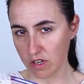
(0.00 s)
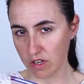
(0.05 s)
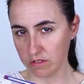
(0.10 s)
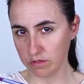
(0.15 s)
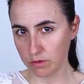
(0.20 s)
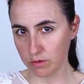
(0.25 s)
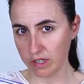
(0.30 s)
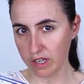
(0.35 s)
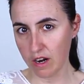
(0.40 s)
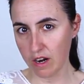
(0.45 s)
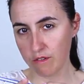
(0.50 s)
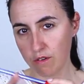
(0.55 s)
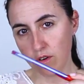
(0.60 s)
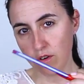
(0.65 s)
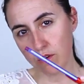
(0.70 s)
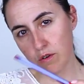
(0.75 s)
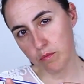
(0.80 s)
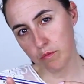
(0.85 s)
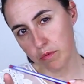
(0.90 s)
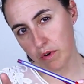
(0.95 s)
You have one
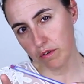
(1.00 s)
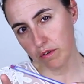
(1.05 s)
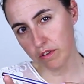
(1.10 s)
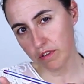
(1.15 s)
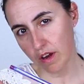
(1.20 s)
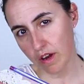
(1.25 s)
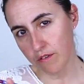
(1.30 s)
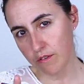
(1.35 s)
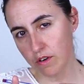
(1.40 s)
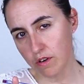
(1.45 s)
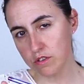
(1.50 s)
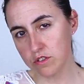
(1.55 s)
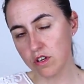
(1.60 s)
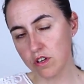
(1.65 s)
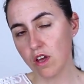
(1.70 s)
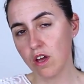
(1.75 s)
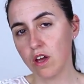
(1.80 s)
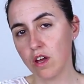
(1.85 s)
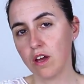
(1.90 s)
arrow or both arrows.